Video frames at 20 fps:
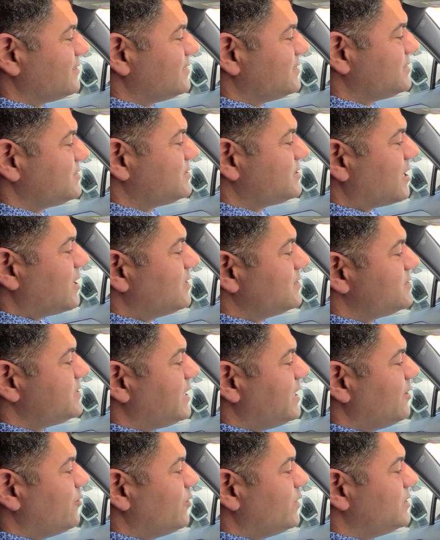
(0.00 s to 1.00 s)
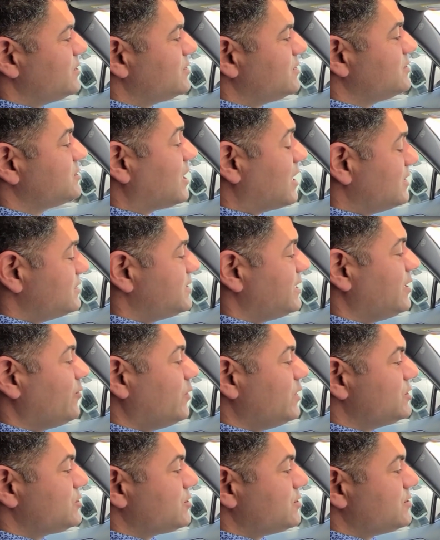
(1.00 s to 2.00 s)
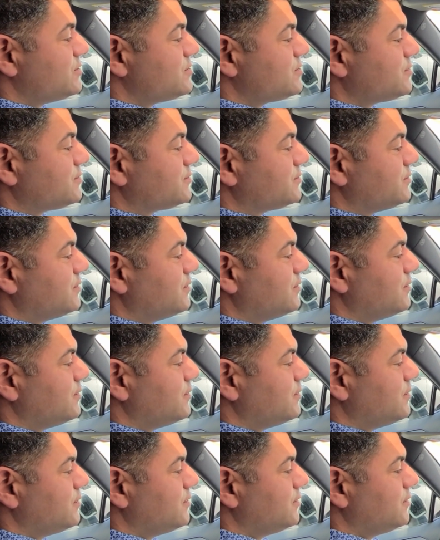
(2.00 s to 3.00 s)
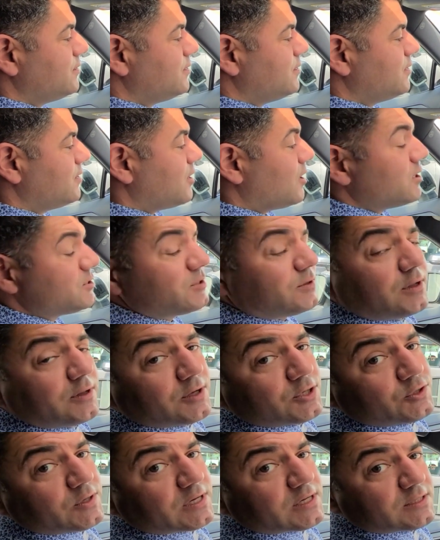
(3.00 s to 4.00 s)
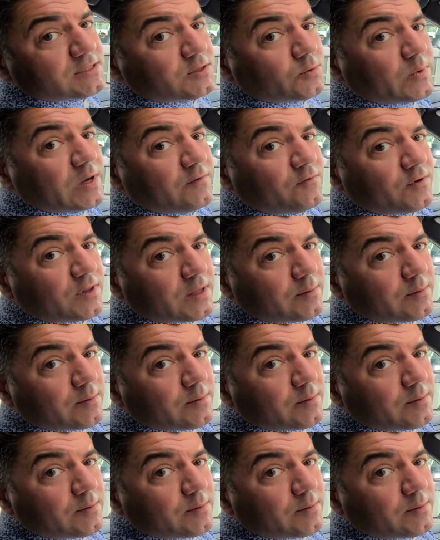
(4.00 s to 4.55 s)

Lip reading: Dante Winters. Also, another trick is to wait for the beep.